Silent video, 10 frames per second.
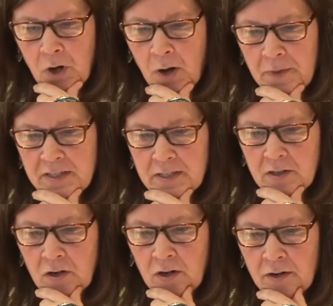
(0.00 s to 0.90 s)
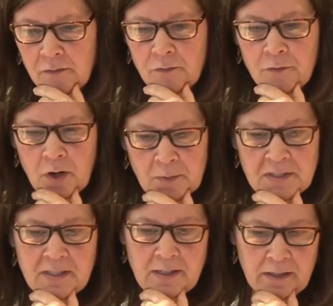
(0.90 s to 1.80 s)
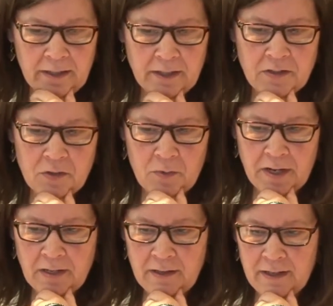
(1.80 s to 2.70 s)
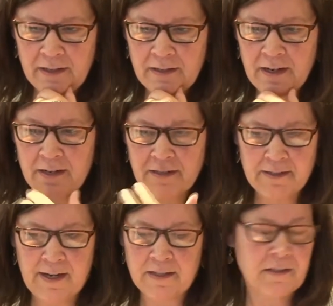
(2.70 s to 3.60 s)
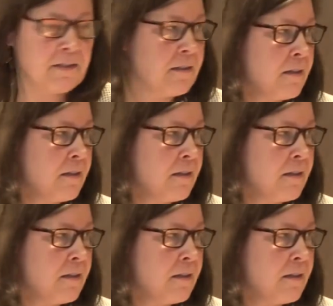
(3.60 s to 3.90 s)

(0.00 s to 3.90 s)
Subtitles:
commented on pharmacy clinics are regulated and assessed.